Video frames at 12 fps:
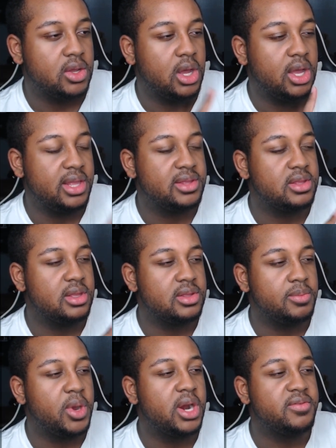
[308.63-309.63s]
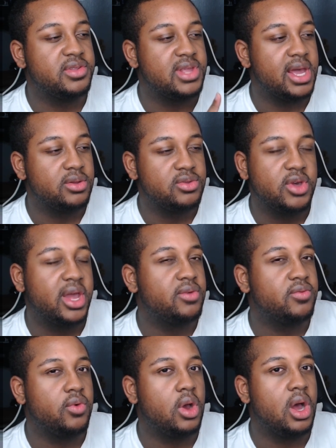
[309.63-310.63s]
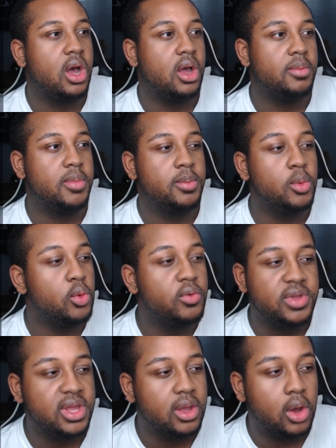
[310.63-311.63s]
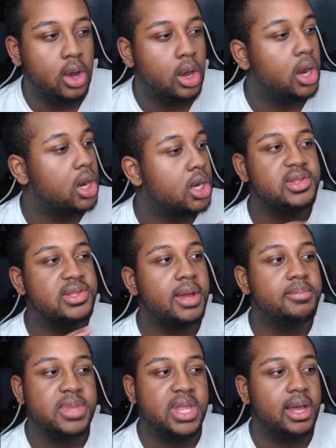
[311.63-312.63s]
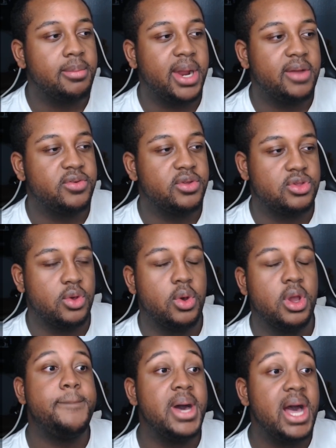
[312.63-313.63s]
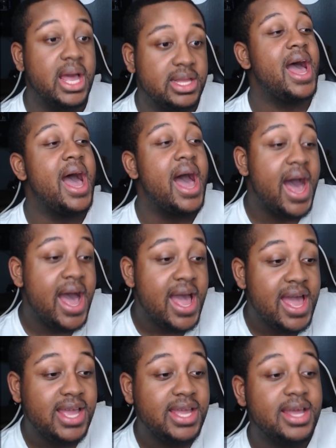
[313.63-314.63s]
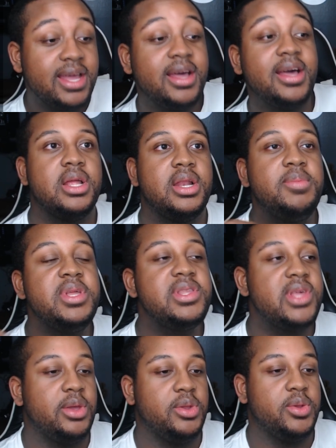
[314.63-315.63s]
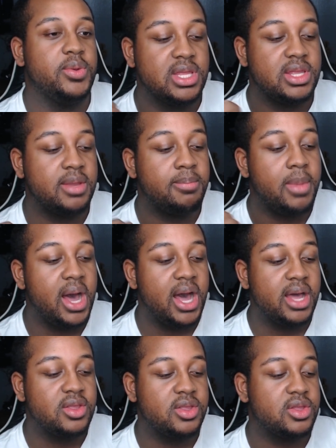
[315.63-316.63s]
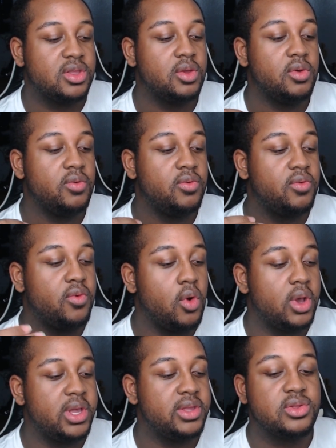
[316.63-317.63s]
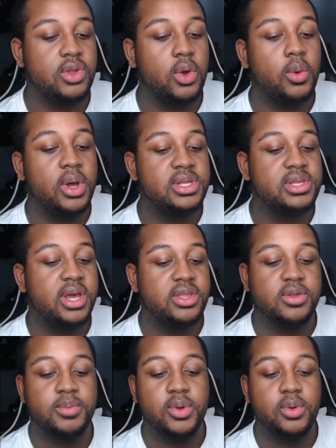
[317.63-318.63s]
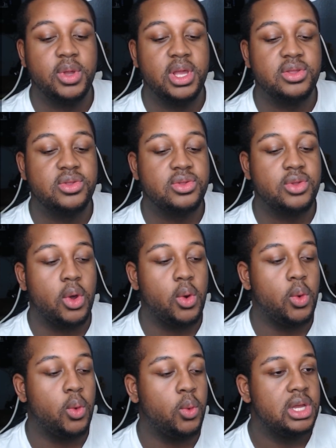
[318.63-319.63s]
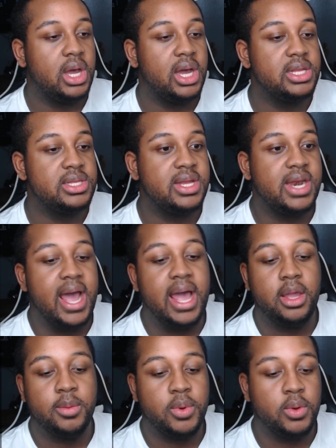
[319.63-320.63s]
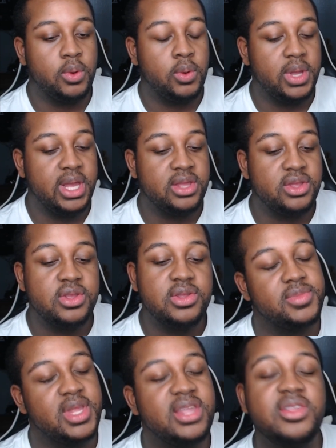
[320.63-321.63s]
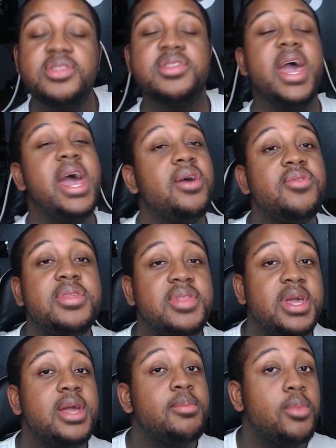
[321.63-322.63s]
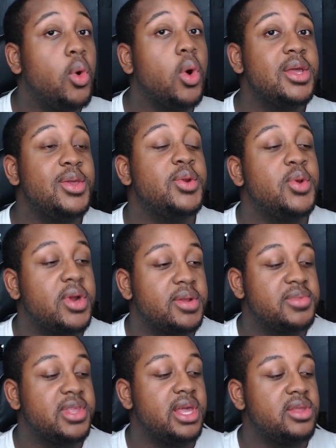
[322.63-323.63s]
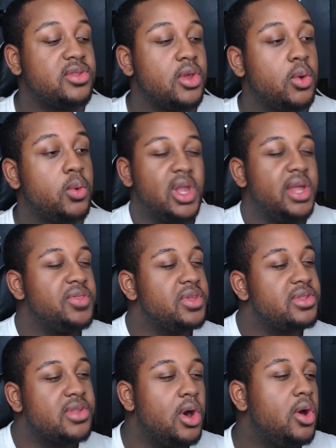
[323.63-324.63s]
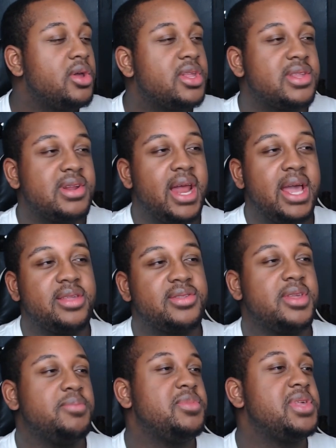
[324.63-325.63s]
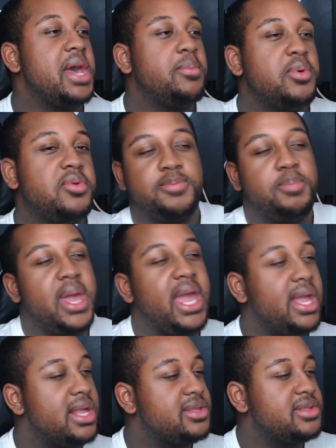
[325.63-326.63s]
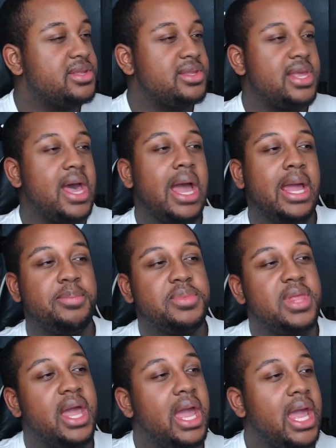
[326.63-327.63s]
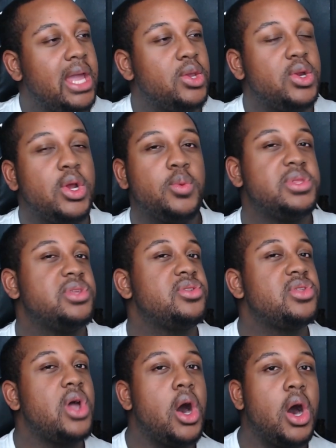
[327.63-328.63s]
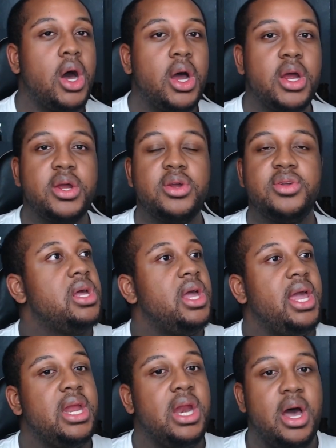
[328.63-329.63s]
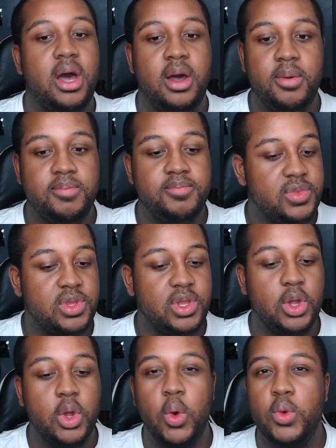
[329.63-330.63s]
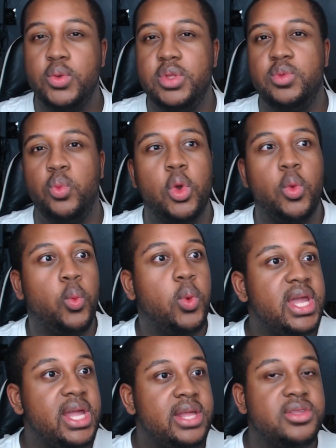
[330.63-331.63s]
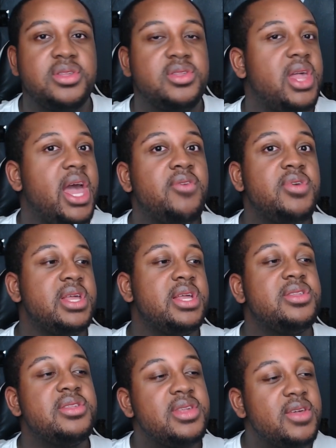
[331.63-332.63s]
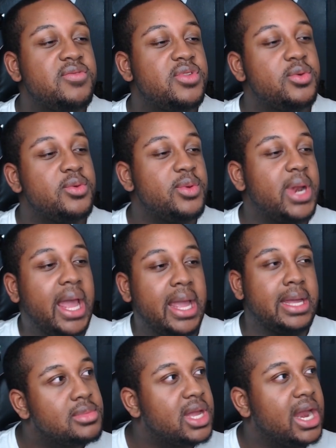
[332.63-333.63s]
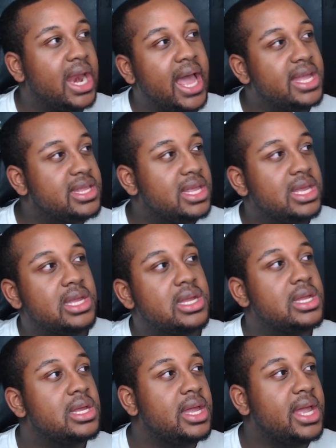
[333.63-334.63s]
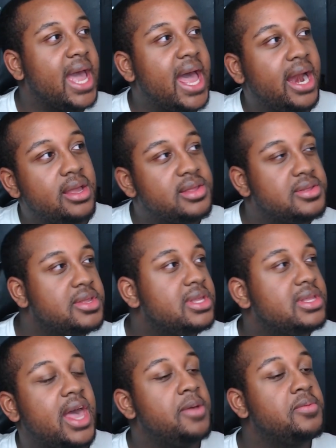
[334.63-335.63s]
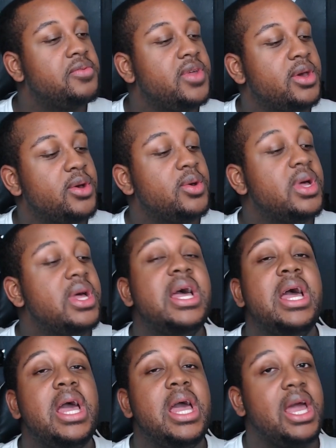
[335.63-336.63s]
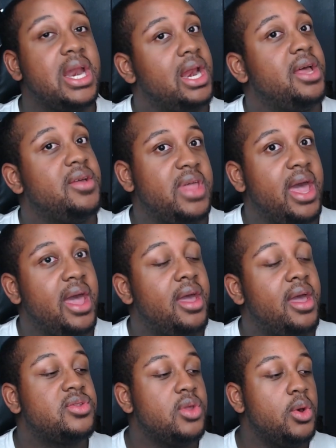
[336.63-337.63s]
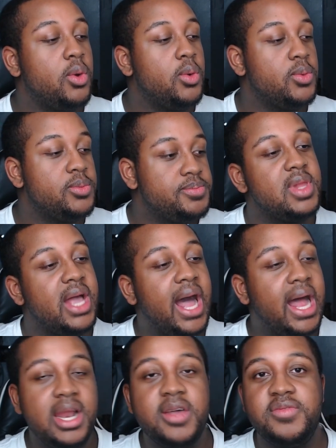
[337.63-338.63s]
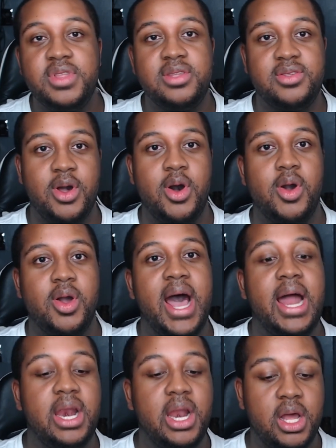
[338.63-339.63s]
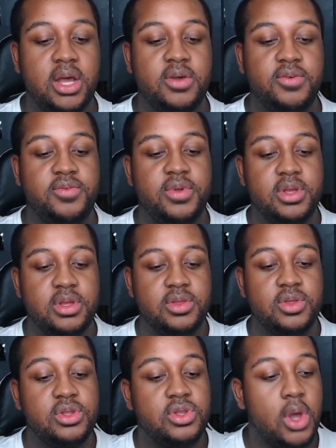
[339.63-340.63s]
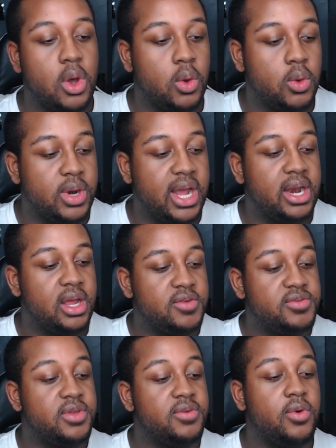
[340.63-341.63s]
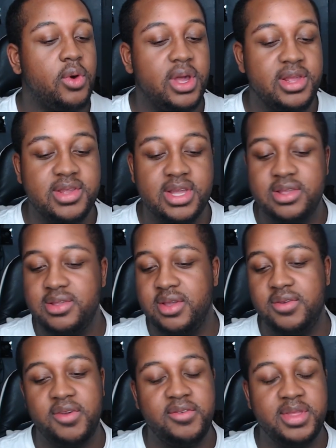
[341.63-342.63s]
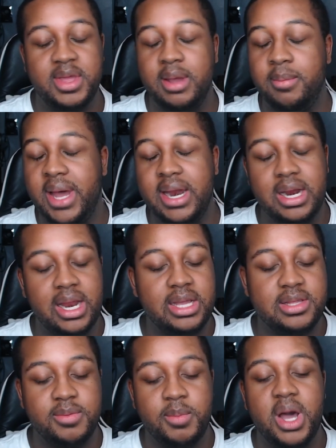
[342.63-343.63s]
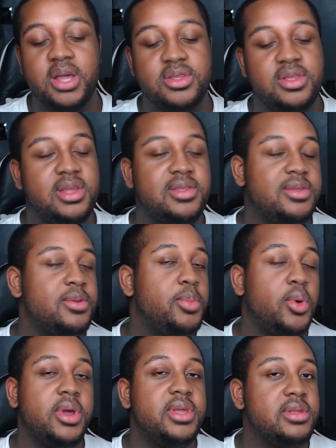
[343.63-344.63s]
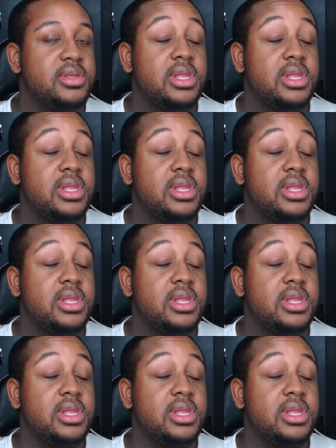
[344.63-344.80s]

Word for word: Uh, it's, it's a part of a soundtrack for um, a movie or something. I'm not for sure. But I let me tell you, Dimash voice so untouchable is so undeniable it's just it's just everything and more you know what i'm saying so the song is like some type of bass type thing you know with the stars and um the gold wings, just every it just gives you like galactic galaxy type feel, and I love that. So I love the song. I love the tone. I love the voice. I just love everything about it. Like Dimash doesn't disappoint.